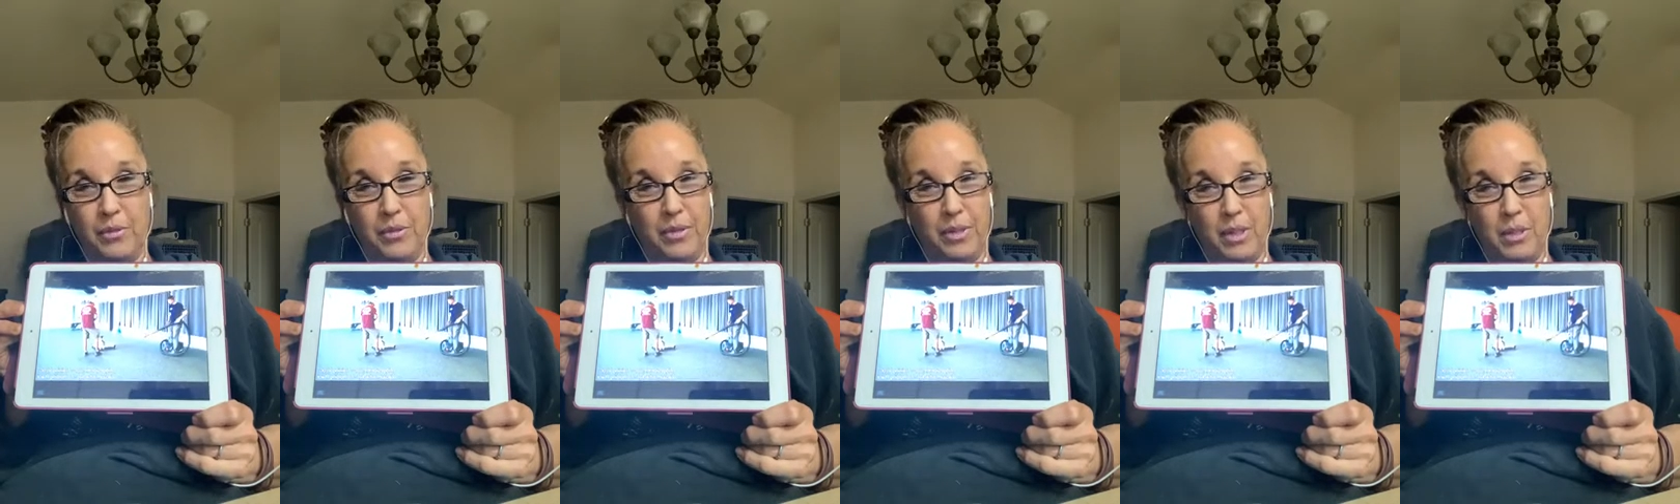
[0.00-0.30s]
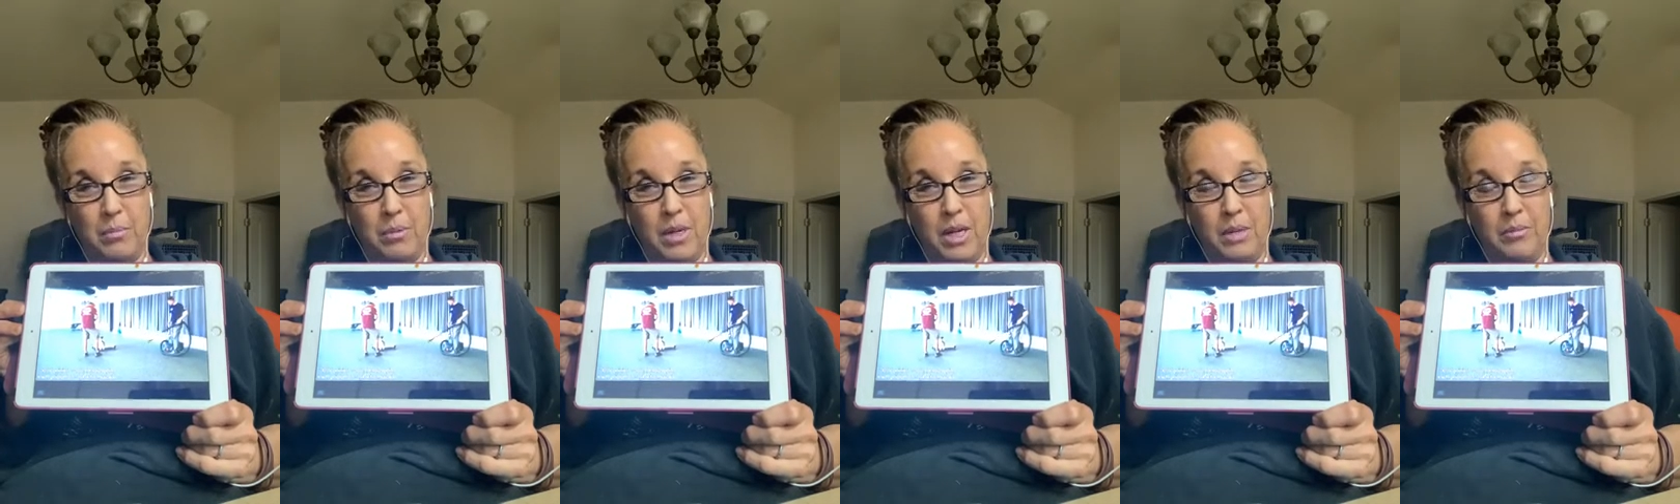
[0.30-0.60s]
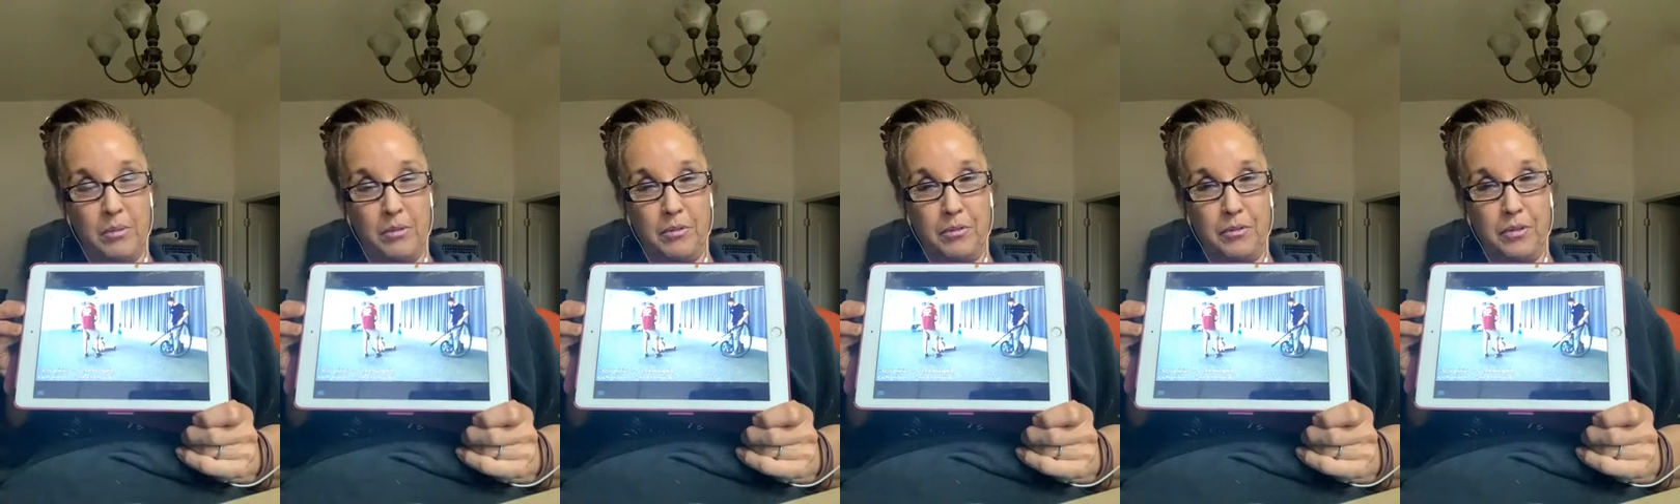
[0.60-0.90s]
If you see the
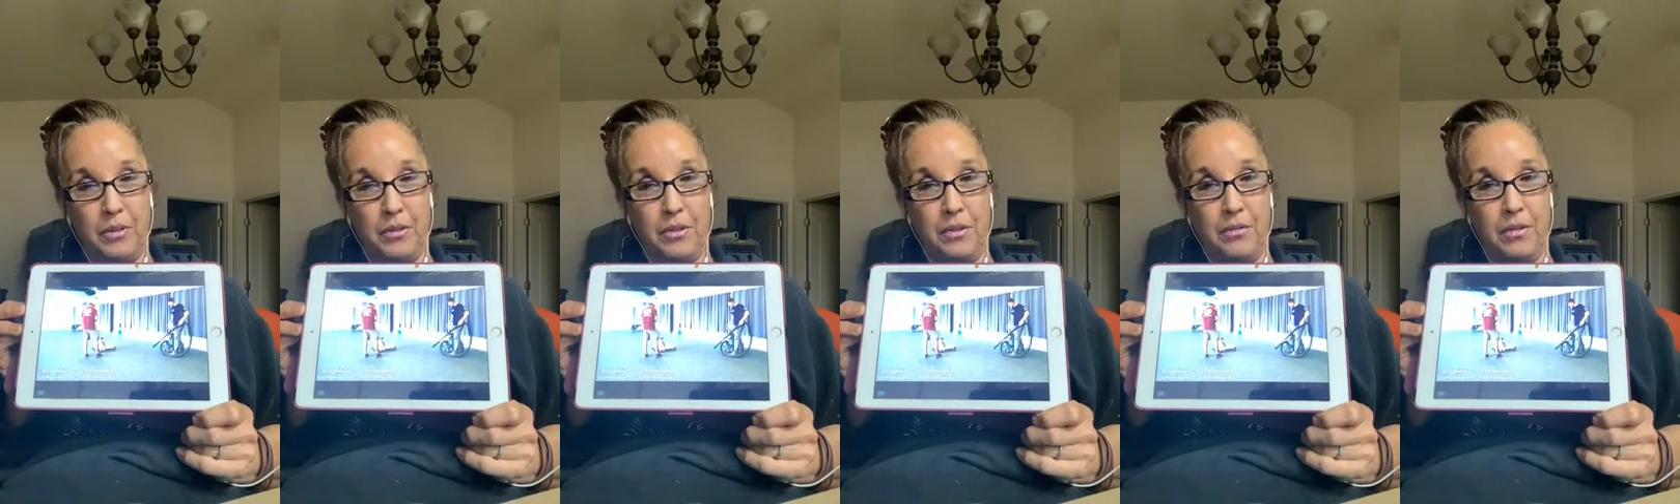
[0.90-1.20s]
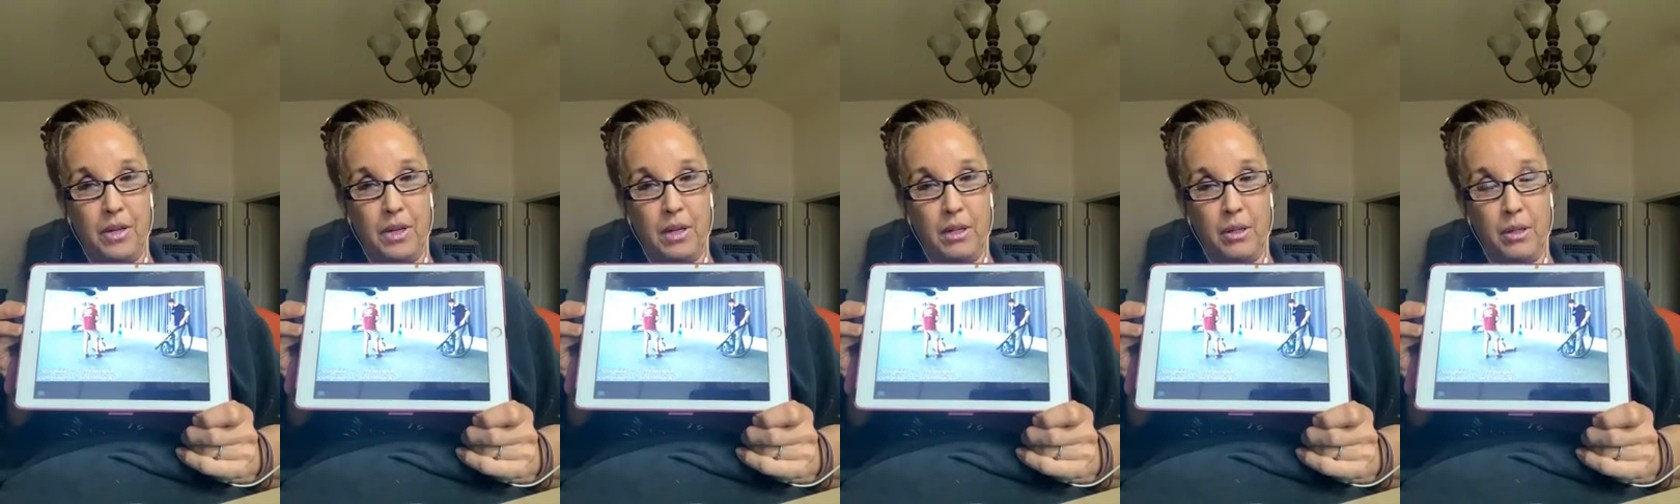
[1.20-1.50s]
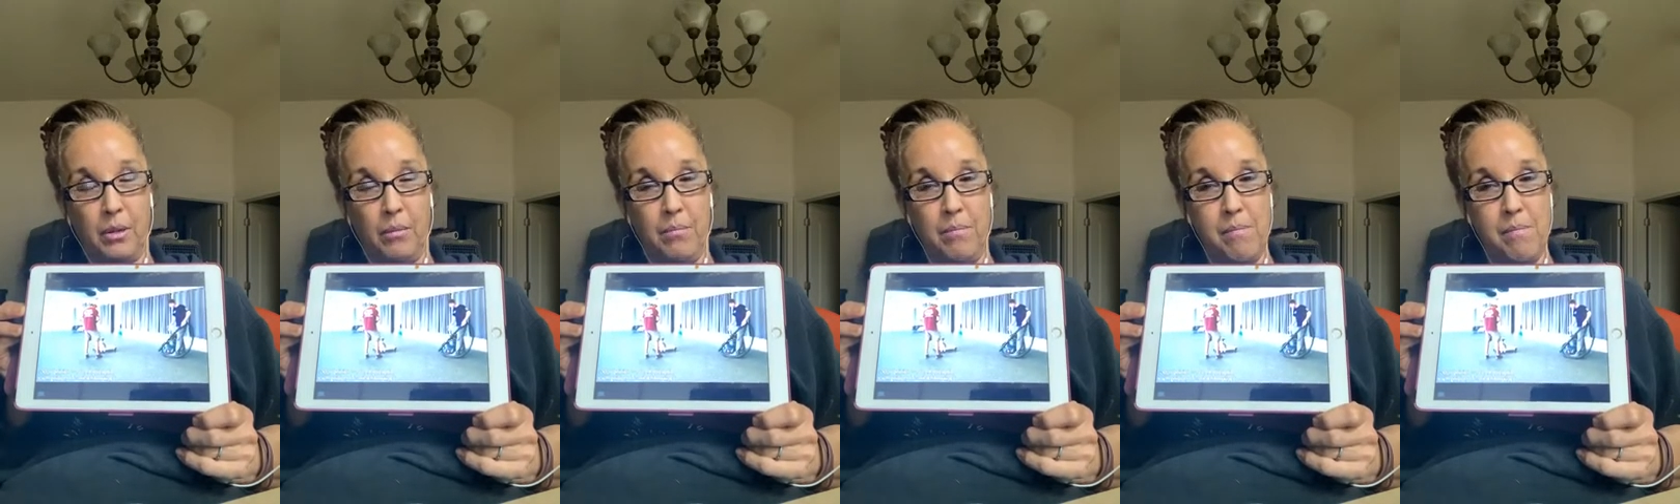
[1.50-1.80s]
bottom of a filthy
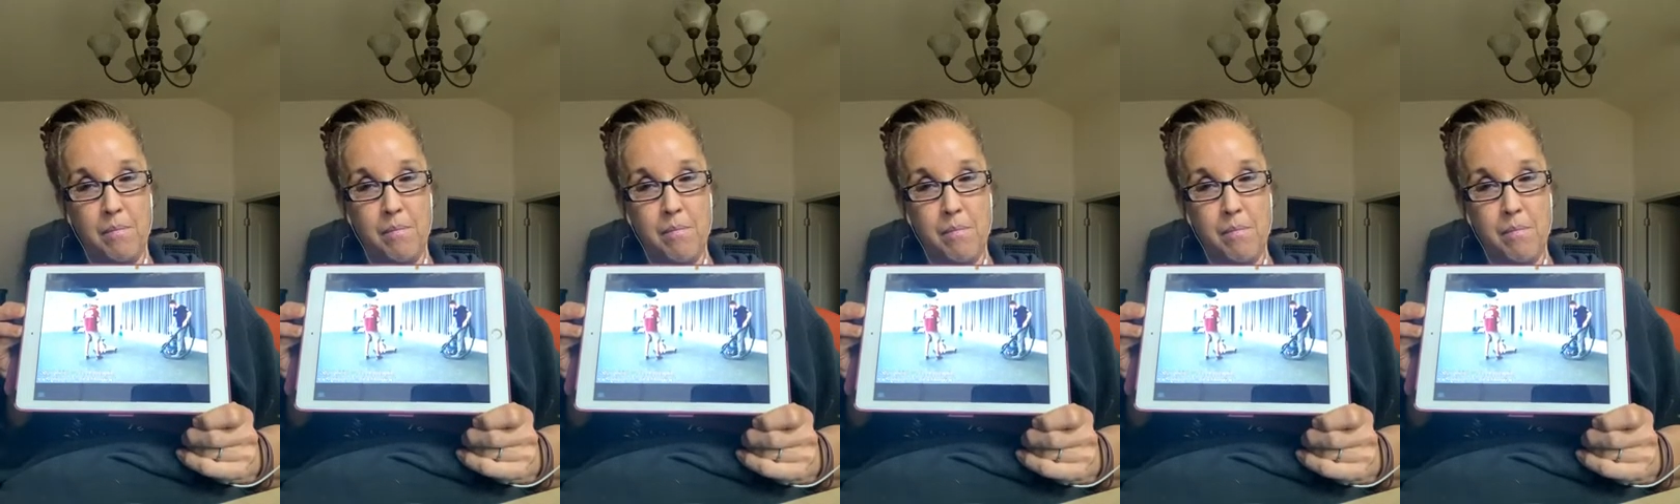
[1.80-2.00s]
vacuum,